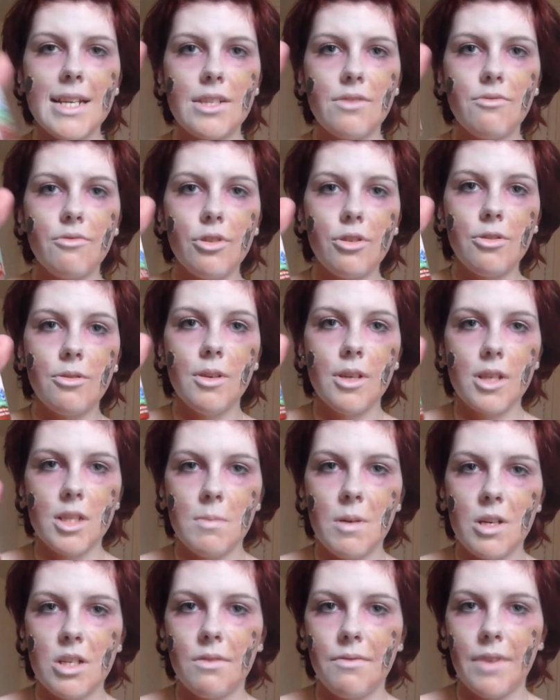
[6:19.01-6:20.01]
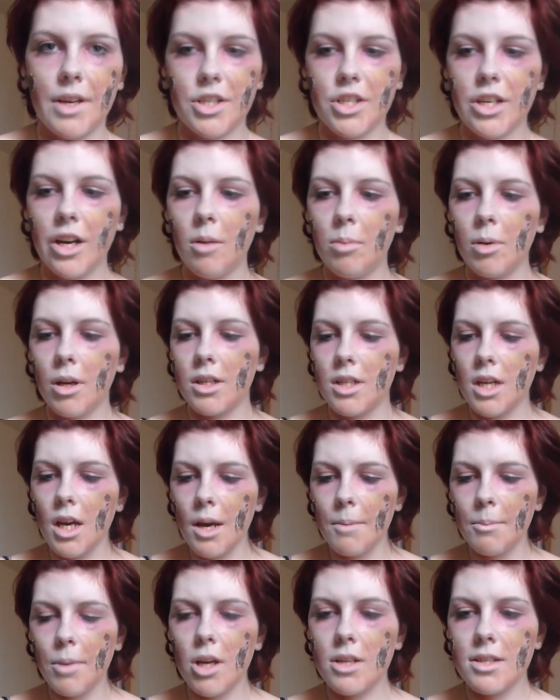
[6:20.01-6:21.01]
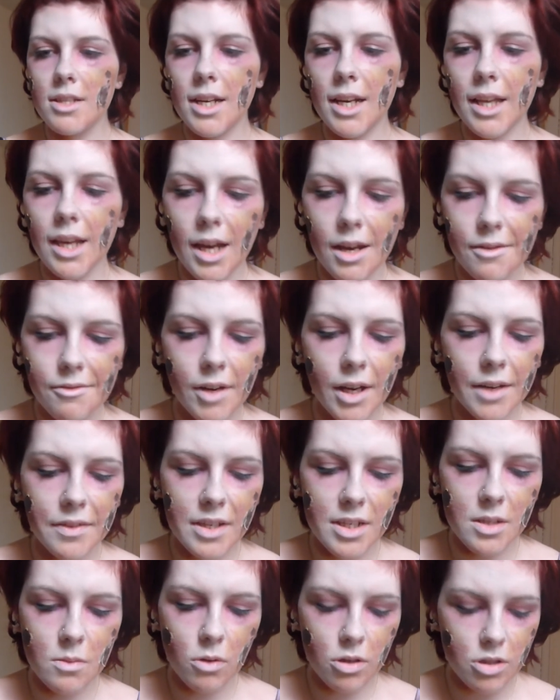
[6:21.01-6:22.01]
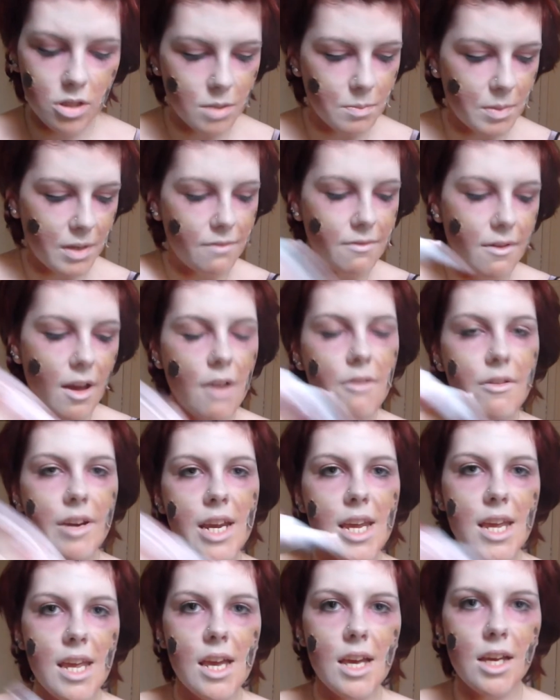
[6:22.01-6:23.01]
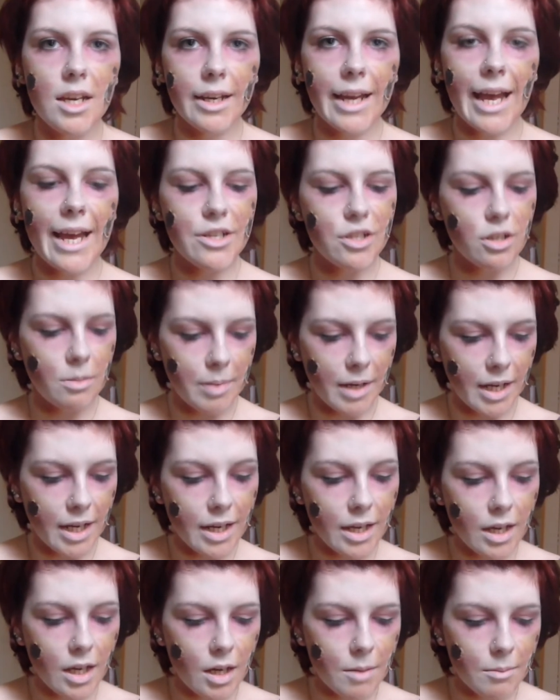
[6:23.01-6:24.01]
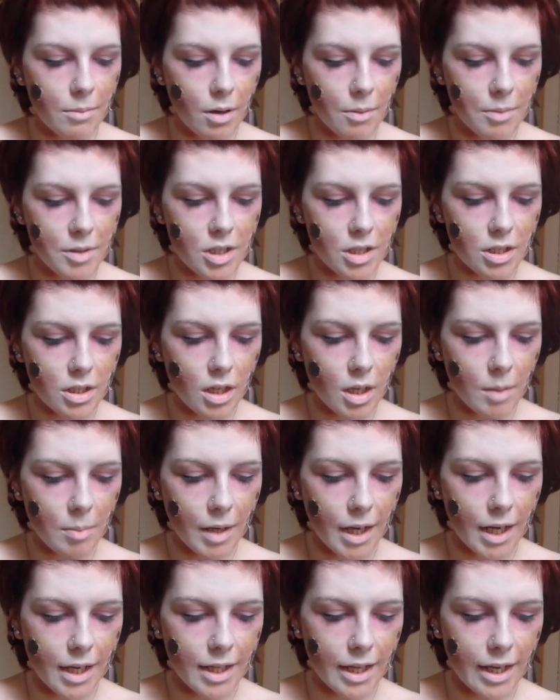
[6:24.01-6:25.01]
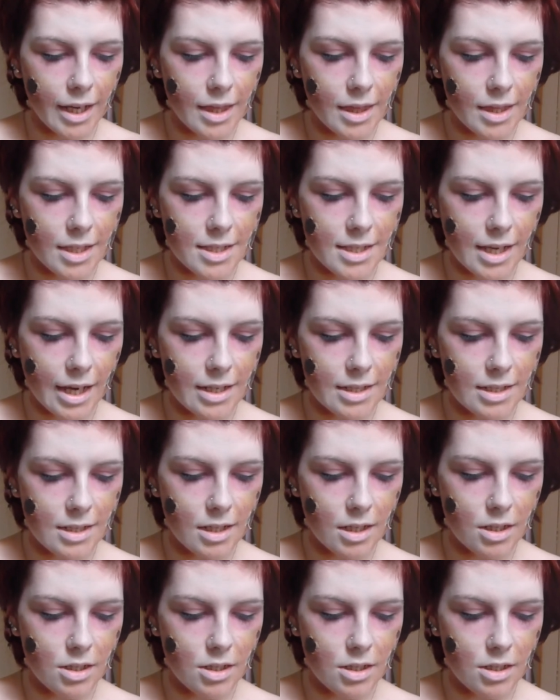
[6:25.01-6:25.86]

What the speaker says: Snazaroo Special Effects Gel Blood. Personally, I find this one to be very ketchup-y, but we're just gonna apply that in the centre,